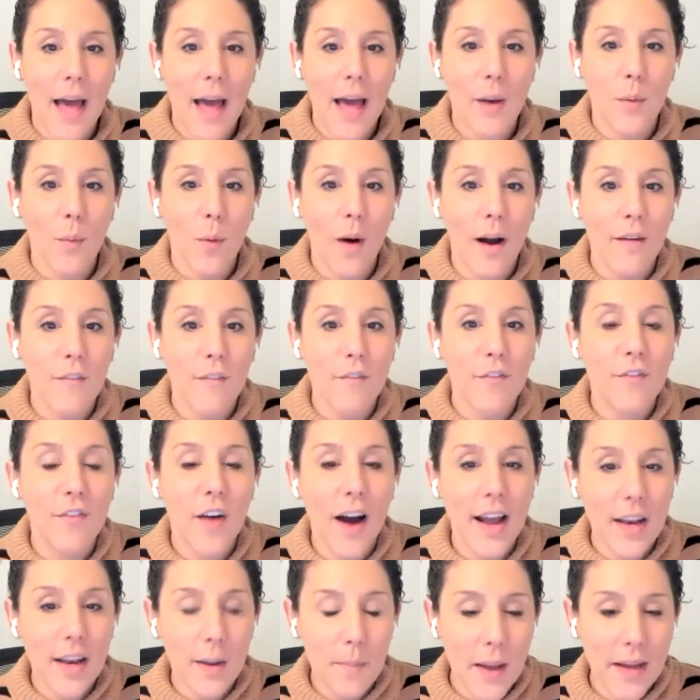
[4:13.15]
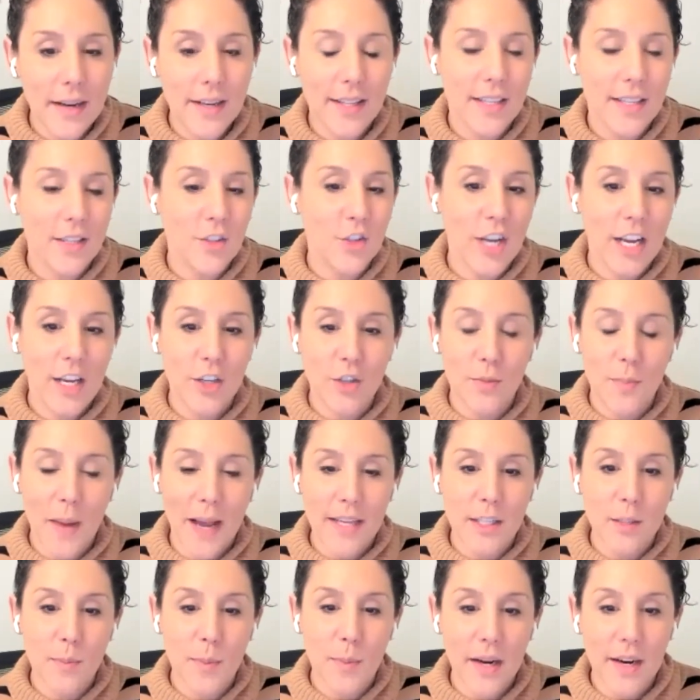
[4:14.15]
and what fundamentally changed
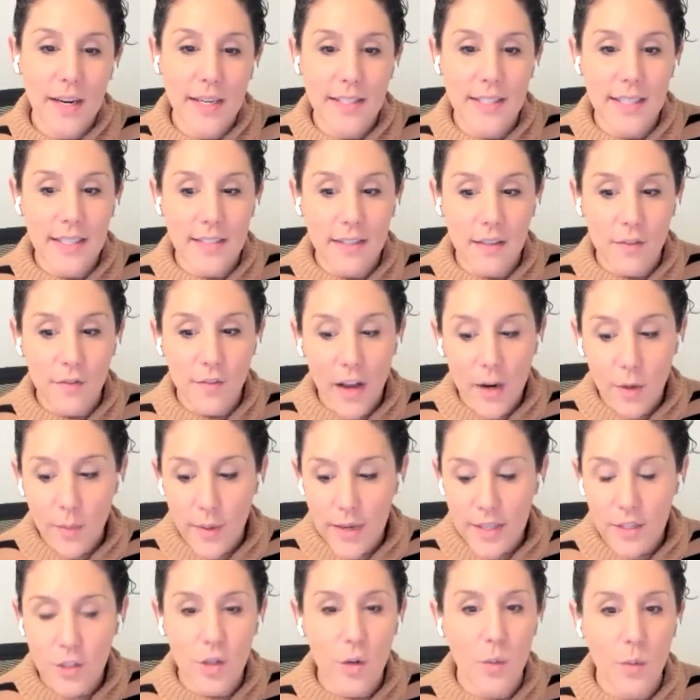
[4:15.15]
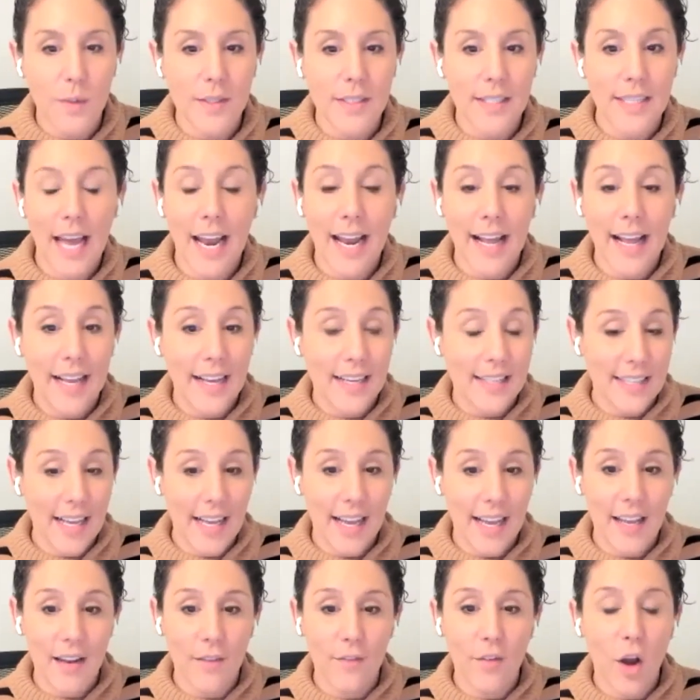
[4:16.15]
my experience as a fundraiser was getting
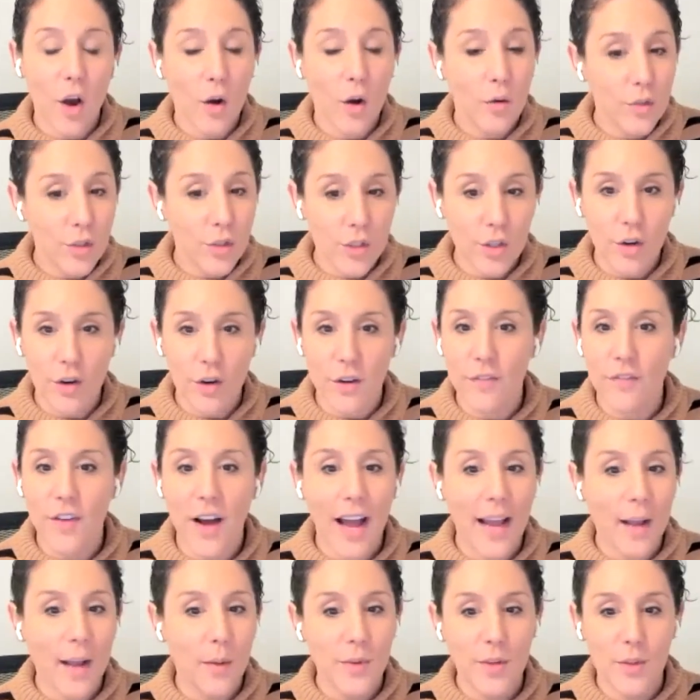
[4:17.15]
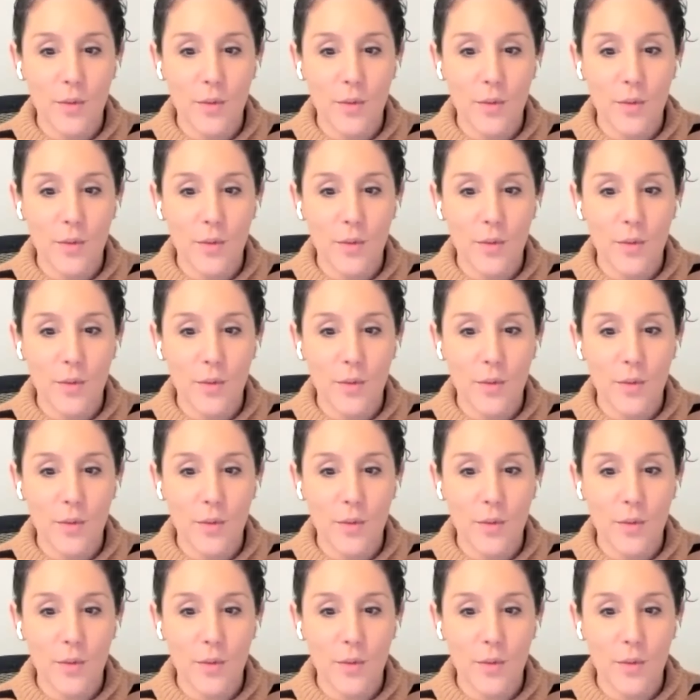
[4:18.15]
executive coach certified,